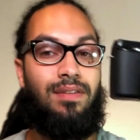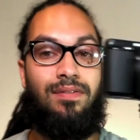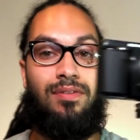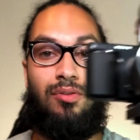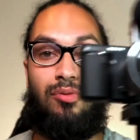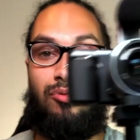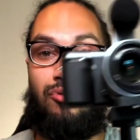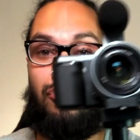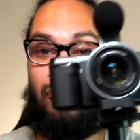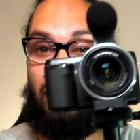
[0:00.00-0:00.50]
If
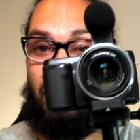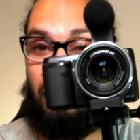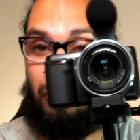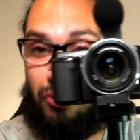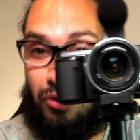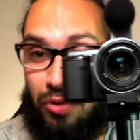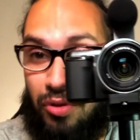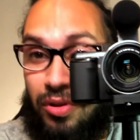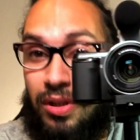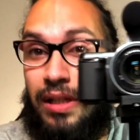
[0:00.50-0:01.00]
you
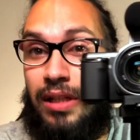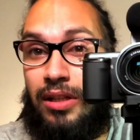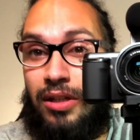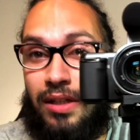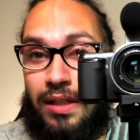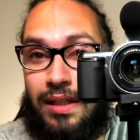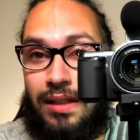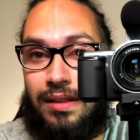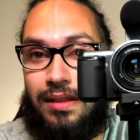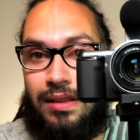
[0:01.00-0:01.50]
truly
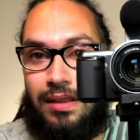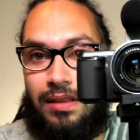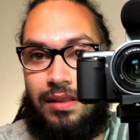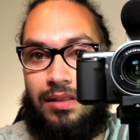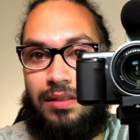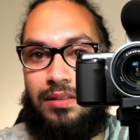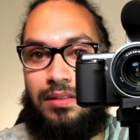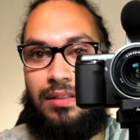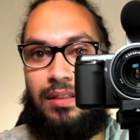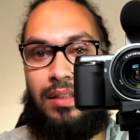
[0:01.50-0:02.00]
look at
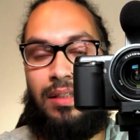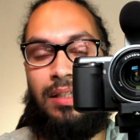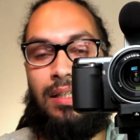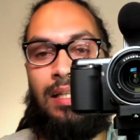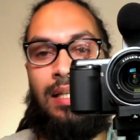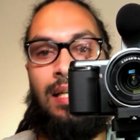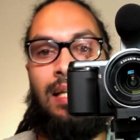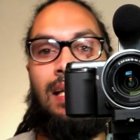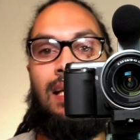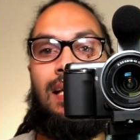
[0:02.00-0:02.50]
this,
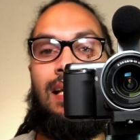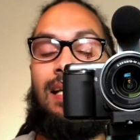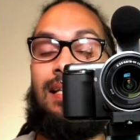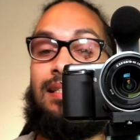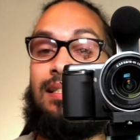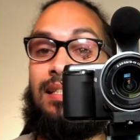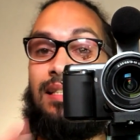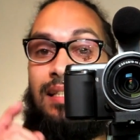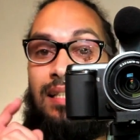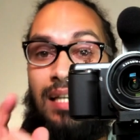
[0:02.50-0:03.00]

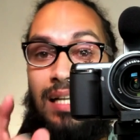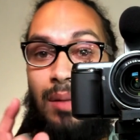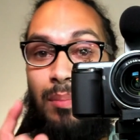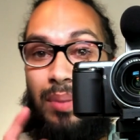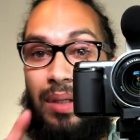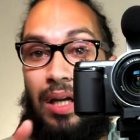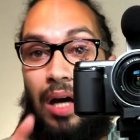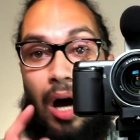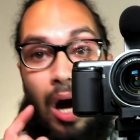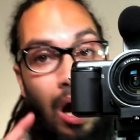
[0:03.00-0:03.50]
it's gonna
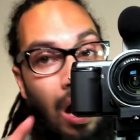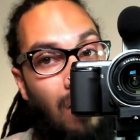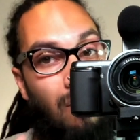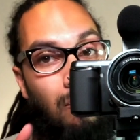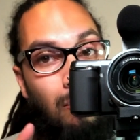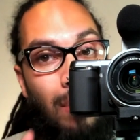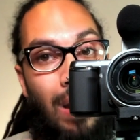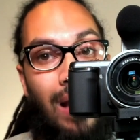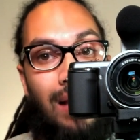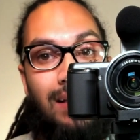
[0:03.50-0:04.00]
be
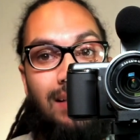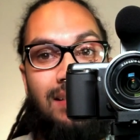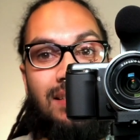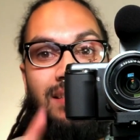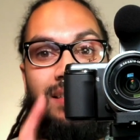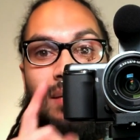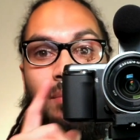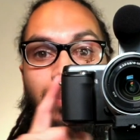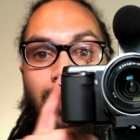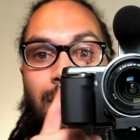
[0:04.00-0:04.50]
off balance
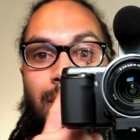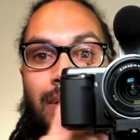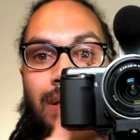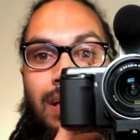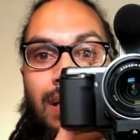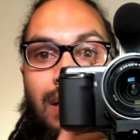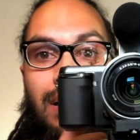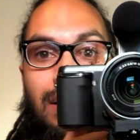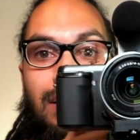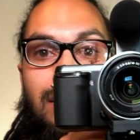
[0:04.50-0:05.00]
simply
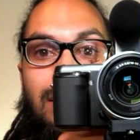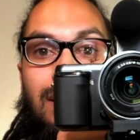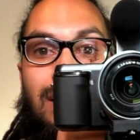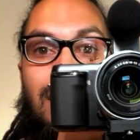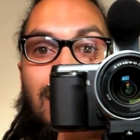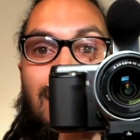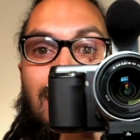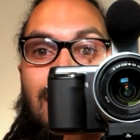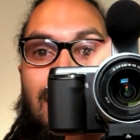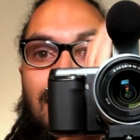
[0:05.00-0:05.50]
because
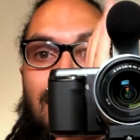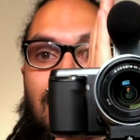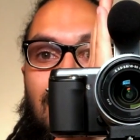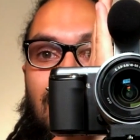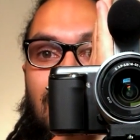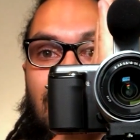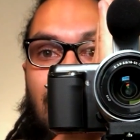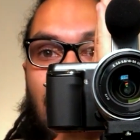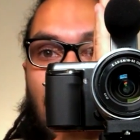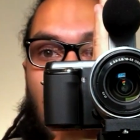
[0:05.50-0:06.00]
the
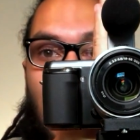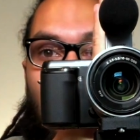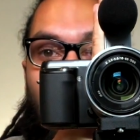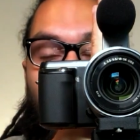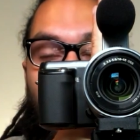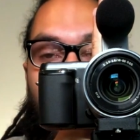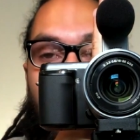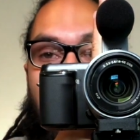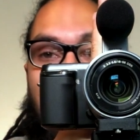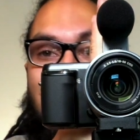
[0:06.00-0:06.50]

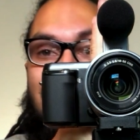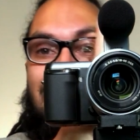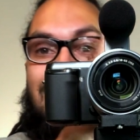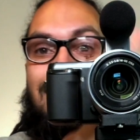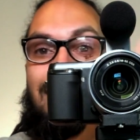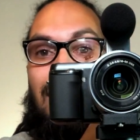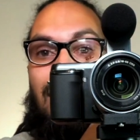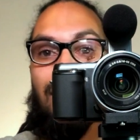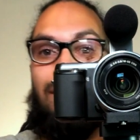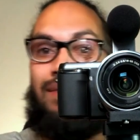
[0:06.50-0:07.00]
camera
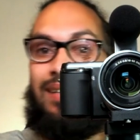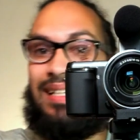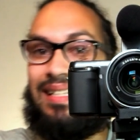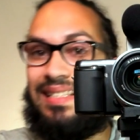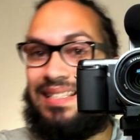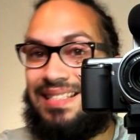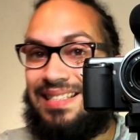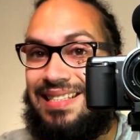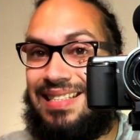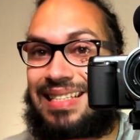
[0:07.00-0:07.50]
itself,
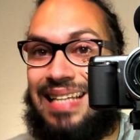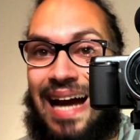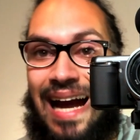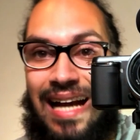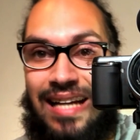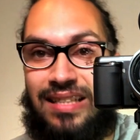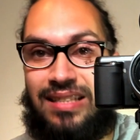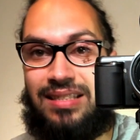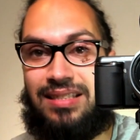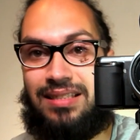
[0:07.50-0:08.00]
it's not